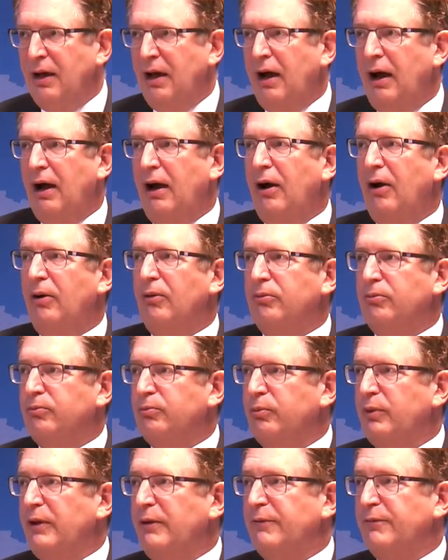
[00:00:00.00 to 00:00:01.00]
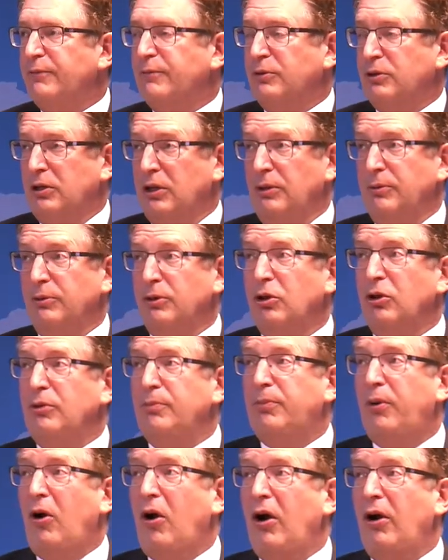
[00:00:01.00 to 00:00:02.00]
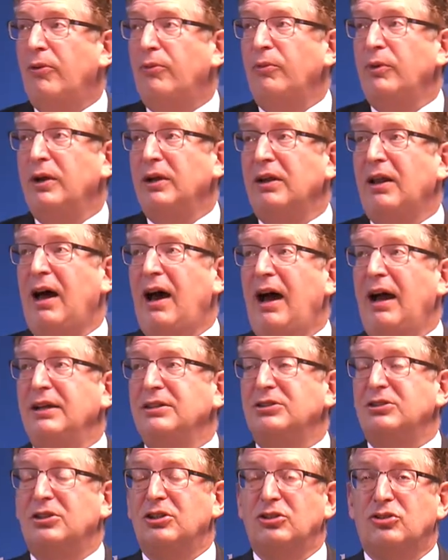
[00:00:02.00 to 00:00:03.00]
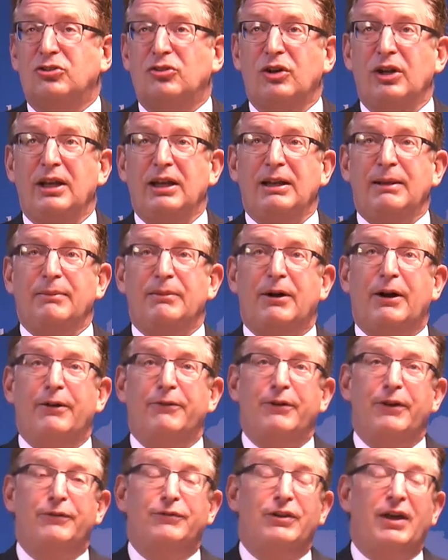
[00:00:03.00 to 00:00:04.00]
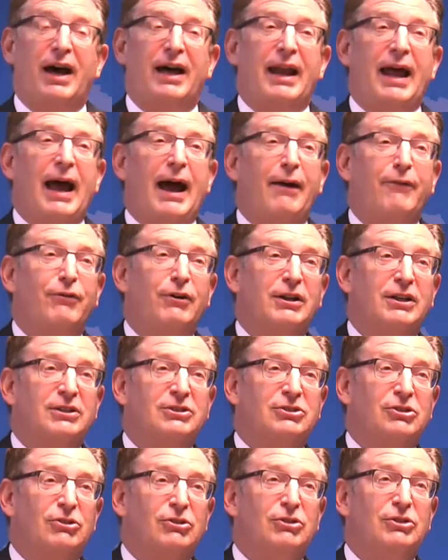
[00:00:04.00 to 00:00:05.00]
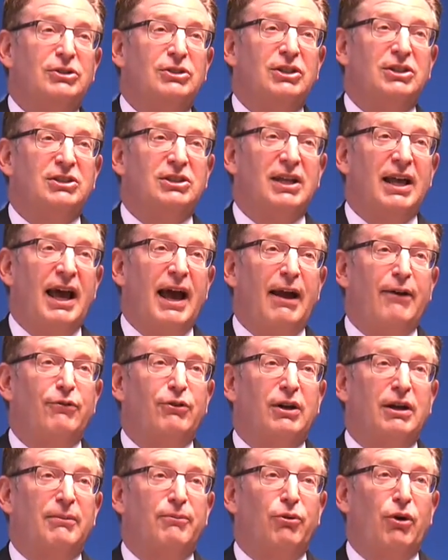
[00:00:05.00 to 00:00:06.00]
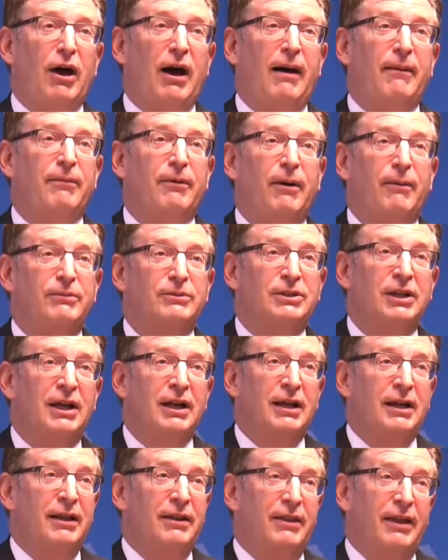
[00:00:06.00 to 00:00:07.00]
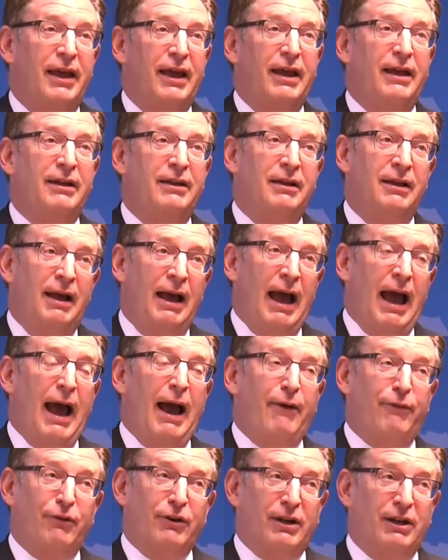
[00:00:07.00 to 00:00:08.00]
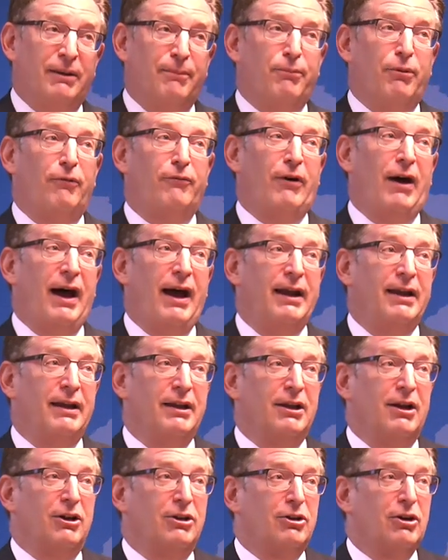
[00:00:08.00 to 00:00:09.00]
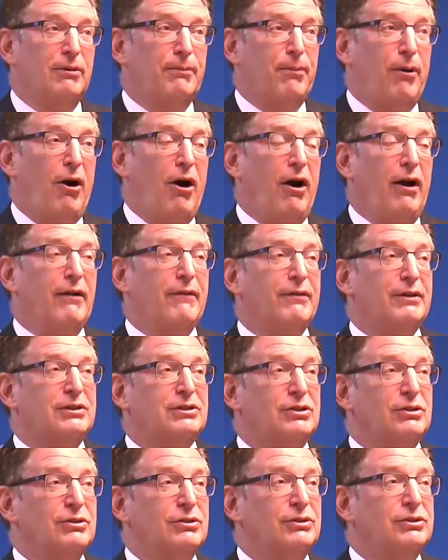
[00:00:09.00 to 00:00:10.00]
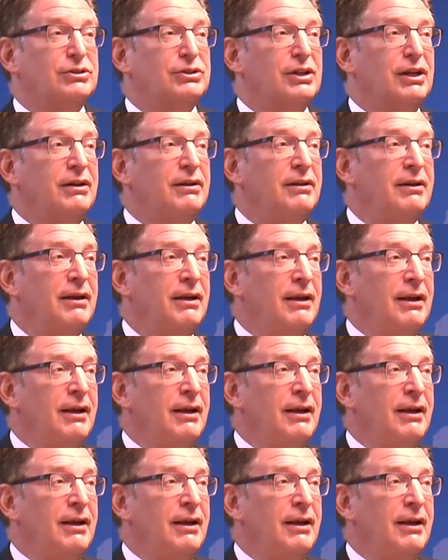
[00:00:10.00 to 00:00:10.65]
Uh, we've, in good part, realized the dream of if not African solutions to African problems, then Africa providing a good part of the solution.